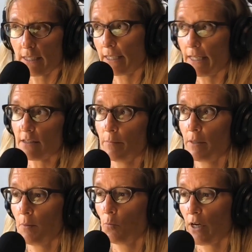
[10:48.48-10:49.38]
gets a
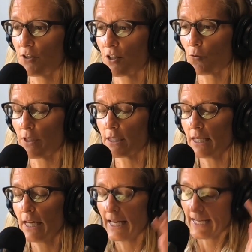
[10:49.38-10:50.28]
minimum wage increase.
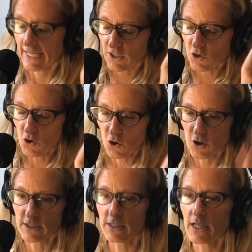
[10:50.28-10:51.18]
It
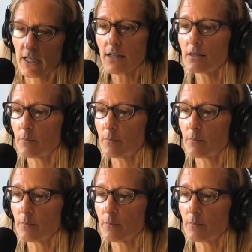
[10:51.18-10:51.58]
could not